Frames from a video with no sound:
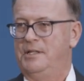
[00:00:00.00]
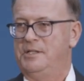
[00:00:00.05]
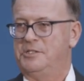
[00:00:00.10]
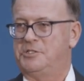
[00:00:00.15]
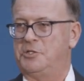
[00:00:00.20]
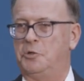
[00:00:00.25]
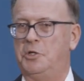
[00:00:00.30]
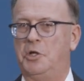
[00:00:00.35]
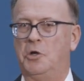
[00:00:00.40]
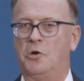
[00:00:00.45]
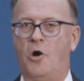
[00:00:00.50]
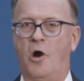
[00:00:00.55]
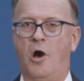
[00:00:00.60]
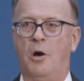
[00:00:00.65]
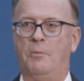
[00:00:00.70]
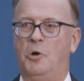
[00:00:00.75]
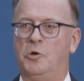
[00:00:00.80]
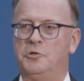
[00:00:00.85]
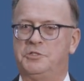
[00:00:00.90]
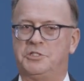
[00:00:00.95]
So you're
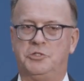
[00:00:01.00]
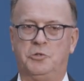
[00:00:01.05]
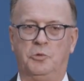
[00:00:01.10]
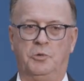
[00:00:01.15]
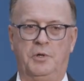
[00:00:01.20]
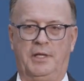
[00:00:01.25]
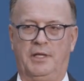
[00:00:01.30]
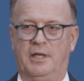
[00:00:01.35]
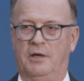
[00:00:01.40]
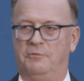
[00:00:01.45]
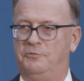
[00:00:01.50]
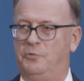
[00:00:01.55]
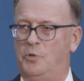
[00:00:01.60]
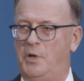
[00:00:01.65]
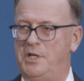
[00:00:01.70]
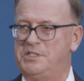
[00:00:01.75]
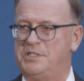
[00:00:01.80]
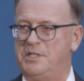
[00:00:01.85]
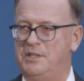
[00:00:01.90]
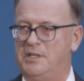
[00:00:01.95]
almost doing a
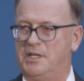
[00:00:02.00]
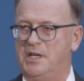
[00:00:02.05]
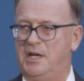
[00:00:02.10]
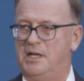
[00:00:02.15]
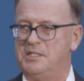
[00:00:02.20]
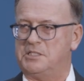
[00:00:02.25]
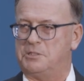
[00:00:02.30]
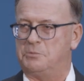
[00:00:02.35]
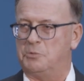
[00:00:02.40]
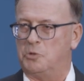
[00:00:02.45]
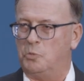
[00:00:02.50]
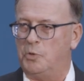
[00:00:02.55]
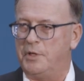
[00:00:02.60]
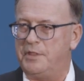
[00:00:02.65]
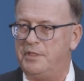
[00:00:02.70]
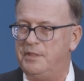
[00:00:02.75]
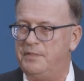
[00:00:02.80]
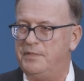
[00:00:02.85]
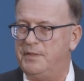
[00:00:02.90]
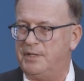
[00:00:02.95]
voice of the customer
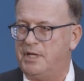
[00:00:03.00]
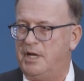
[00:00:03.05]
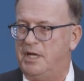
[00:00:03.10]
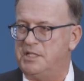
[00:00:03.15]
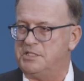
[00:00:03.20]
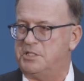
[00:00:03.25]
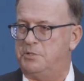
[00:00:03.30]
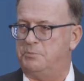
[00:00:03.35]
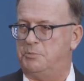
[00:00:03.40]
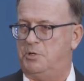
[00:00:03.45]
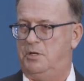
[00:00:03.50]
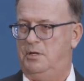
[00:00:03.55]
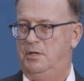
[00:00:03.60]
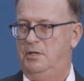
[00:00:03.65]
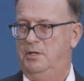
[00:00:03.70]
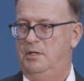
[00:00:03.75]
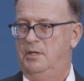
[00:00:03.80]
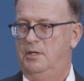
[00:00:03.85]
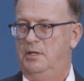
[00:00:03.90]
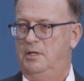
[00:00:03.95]
within the customer.
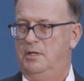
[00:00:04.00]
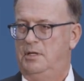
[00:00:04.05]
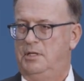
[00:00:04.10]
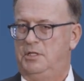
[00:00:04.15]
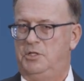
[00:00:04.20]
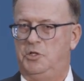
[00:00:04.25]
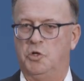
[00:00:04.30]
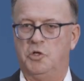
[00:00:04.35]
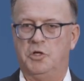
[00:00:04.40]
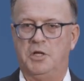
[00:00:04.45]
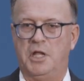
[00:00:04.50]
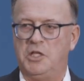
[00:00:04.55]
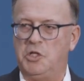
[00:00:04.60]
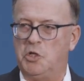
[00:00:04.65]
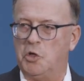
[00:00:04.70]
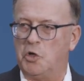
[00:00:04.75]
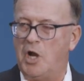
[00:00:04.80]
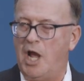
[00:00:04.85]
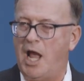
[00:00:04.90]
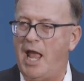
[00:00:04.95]

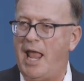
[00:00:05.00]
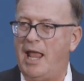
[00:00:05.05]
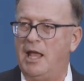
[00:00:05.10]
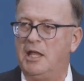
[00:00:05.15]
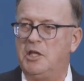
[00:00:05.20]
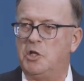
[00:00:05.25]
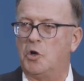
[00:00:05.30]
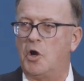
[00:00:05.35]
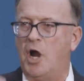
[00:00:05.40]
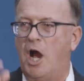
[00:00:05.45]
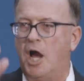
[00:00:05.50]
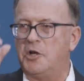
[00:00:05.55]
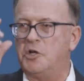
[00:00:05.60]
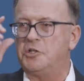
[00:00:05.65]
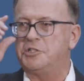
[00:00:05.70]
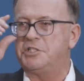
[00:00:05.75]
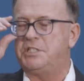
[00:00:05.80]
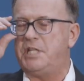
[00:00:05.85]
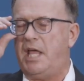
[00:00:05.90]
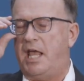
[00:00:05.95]
You're
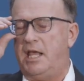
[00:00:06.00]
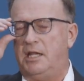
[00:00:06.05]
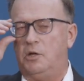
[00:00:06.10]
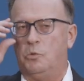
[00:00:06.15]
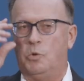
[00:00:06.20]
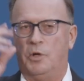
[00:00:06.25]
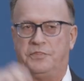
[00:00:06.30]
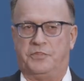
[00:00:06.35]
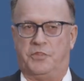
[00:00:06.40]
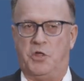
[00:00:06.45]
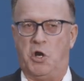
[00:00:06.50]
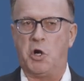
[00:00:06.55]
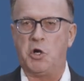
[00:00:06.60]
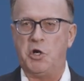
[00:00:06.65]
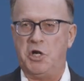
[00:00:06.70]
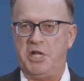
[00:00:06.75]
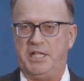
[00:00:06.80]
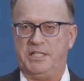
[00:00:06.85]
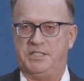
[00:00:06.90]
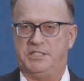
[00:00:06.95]
understanding what their
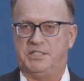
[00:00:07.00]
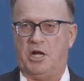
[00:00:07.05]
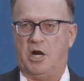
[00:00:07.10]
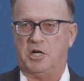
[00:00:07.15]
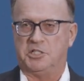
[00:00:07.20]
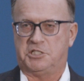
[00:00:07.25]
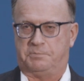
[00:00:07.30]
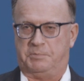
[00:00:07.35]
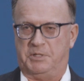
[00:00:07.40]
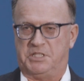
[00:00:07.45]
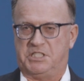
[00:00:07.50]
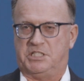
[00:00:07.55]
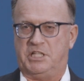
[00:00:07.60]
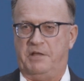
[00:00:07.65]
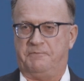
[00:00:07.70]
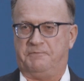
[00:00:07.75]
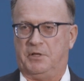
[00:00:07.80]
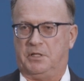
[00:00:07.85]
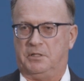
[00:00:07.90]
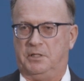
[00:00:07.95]
needs are
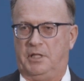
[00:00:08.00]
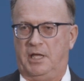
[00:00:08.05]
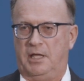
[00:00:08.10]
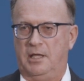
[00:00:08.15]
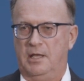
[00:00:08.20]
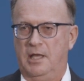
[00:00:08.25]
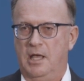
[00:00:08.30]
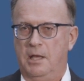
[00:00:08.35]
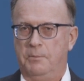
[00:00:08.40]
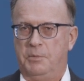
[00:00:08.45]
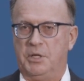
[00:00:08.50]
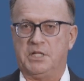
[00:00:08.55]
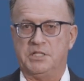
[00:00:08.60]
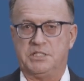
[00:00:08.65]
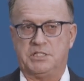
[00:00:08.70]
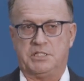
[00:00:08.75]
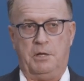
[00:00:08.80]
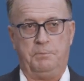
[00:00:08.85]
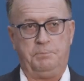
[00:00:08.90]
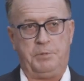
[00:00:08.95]
specifically,
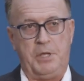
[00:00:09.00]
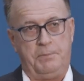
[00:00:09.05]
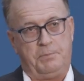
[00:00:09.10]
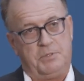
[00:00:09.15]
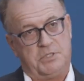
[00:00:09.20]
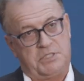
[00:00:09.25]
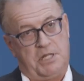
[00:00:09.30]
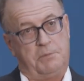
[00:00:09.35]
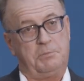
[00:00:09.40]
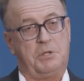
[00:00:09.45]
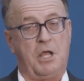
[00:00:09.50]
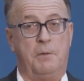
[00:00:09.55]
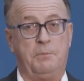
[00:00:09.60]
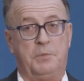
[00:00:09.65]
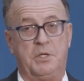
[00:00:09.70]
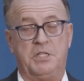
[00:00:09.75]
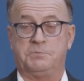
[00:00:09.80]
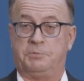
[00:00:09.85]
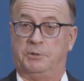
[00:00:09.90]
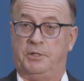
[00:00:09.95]
because some
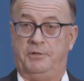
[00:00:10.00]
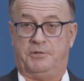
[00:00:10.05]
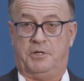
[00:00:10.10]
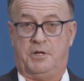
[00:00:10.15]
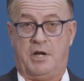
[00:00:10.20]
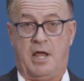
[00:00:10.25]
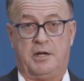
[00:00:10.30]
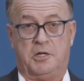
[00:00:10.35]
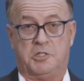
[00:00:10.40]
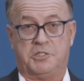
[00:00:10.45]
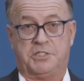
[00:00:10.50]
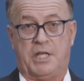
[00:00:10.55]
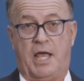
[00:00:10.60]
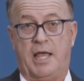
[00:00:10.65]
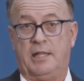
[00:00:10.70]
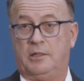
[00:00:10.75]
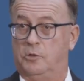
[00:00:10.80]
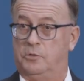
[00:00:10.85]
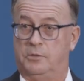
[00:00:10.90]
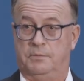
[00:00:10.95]
companies, believe it or not, are
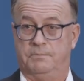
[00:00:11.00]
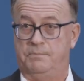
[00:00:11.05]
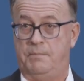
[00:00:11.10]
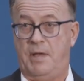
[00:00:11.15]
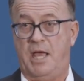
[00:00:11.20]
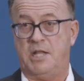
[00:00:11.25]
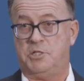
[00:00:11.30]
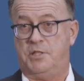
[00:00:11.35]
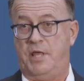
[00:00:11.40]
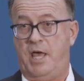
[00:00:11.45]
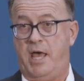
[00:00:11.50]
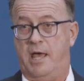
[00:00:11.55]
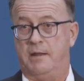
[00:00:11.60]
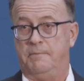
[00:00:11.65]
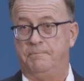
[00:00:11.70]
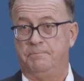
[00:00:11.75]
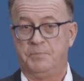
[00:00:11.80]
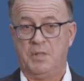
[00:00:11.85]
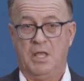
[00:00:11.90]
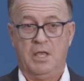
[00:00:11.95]
siloed. Imagine that.
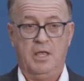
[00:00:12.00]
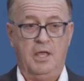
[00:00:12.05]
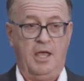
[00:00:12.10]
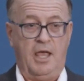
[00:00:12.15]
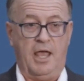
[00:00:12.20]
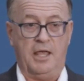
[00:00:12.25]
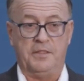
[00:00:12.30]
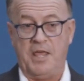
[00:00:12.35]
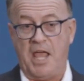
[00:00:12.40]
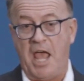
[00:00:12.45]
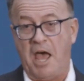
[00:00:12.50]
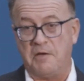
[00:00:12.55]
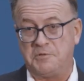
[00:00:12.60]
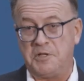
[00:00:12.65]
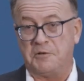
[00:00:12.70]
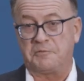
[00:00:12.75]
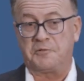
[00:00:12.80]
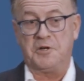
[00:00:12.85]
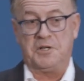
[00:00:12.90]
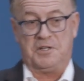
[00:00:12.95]
And they have
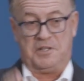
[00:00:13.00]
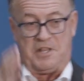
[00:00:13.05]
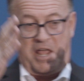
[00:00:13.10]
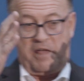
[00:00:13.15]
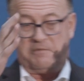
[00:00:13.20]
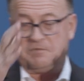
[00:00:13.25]
different